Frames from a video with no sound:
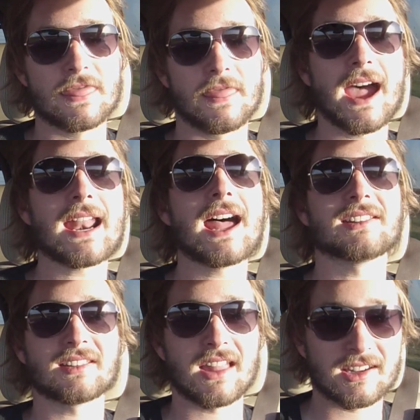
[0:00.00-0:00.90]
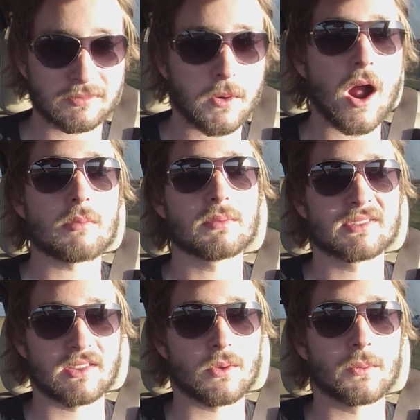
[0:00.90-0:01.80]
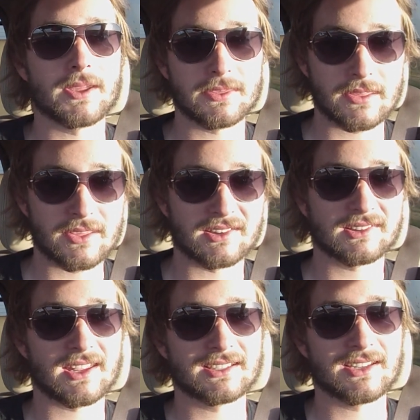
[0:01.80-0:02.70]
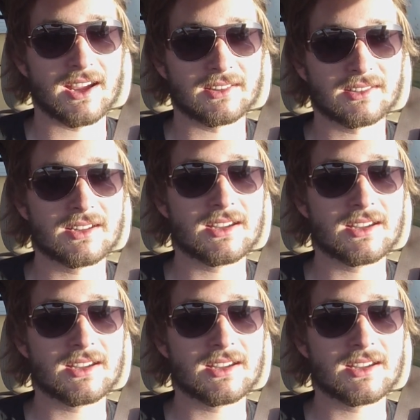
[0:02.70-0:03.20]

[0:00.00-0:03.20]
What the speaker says: That has less problems in the wind than this thing does.